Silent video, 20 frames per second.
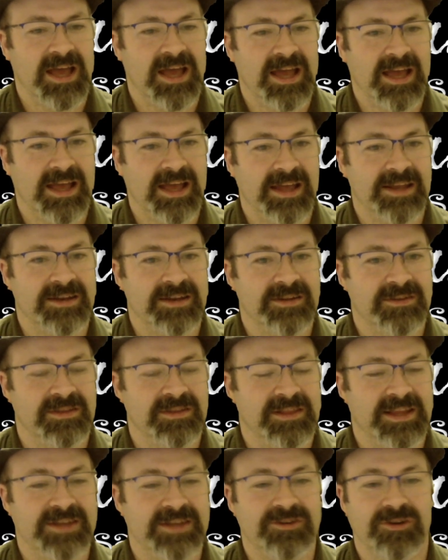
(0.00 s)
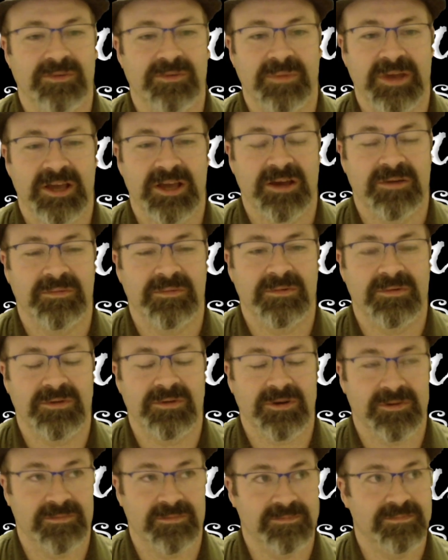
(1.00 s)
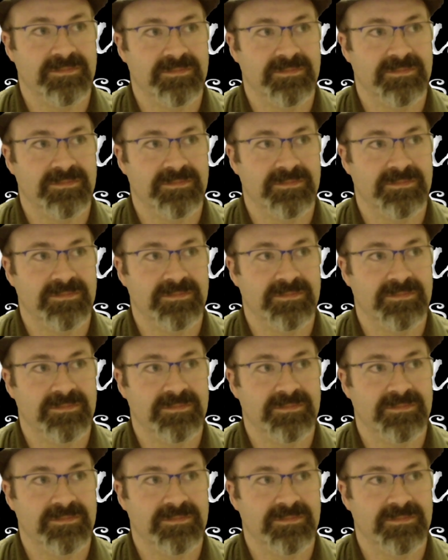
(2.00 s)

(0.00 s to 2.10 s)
had lent her makeup, or